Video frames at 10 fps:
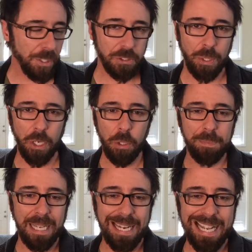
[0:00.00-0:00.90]
So I hope
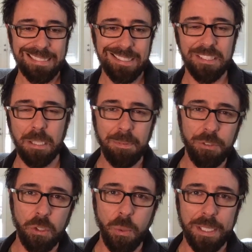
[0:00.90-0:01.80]
that answered some of
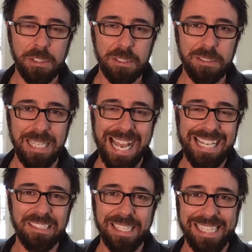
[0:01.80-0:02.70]
your questions.
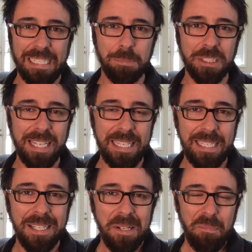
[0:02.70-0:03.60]
As I keep
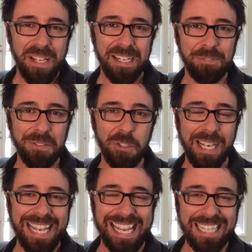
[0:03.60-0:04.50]
saying, if you've
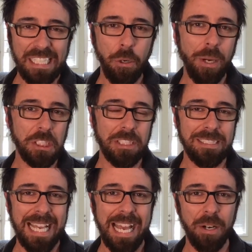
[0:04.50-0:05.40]
got any
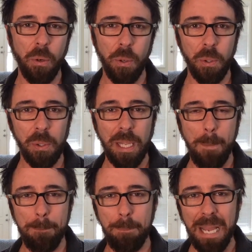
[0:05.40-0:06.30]
questions at all
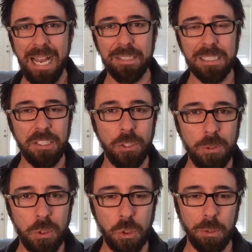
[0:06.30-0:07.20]
about
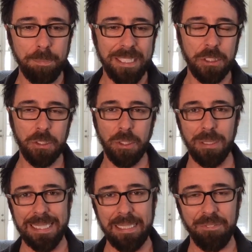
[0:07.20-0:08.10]
YouTube, make sure you
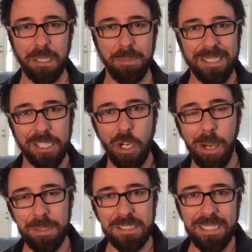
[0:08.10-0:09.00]
leave them in the
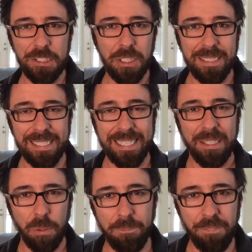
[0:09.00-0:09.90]
comment section, either
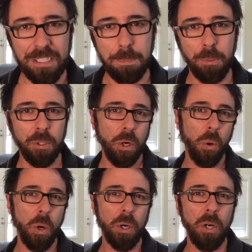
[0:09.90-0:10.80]
here on Facebook
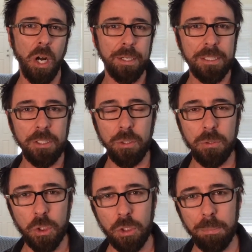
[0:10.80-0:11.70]
or on
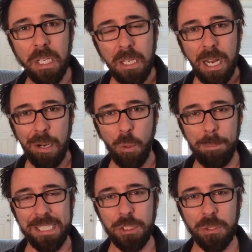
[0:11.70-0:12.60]
YouTube. I will
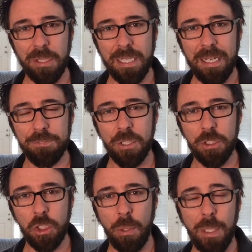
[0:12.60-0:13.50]
make sure that after the
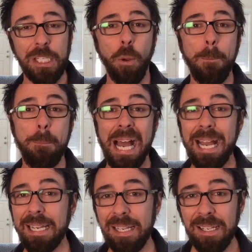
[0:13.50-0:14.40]
show, I go
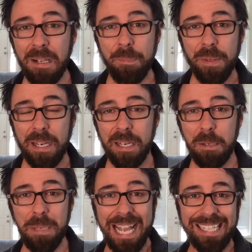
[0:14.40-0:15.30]
back
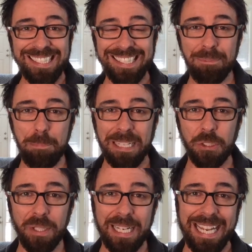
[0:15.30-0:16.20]
and make
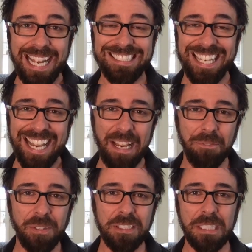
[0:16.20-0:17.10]
sure that I answer
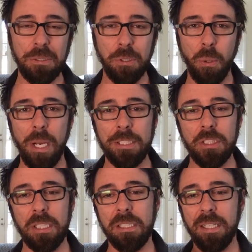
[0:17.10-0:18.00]
every single
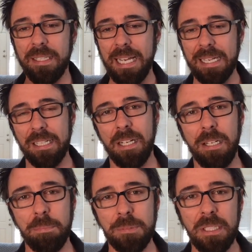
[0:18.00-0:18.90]
question that
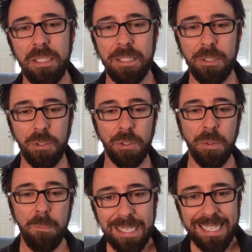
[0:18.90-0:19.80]
comes through.
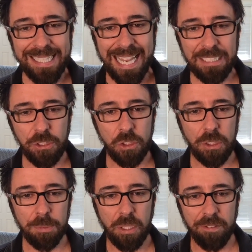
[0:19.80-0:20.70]
Can
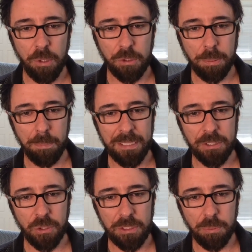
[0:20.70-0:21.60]
YouTube serve multiple
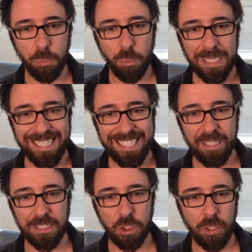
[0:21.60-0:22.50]
ministries with
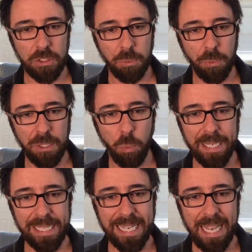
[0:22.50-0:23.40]
the church with
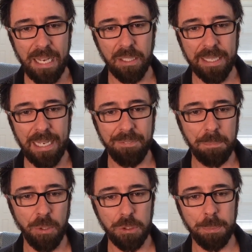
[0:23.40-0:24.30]
one account, like having
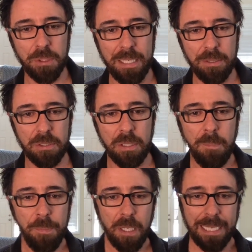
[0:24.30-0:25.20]
multiple channels
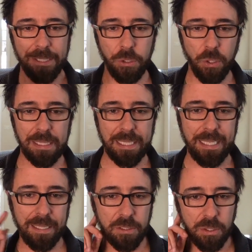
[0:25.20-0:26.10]
like youth and
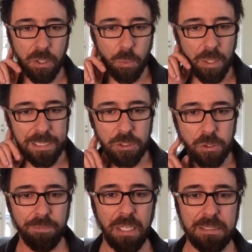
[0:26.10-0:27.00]
kids? Or what is
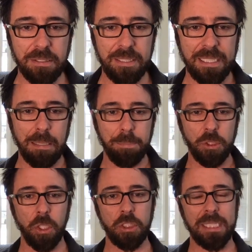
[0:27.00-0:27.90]
your advice on setting up a
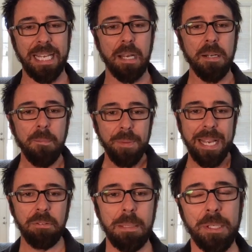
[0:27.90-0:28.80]
church account?
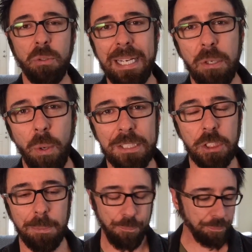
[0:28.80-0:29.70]
Hey, Raymond, great
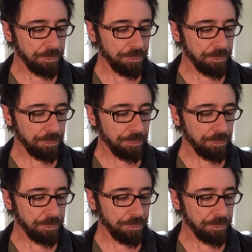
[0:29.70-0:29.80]
question.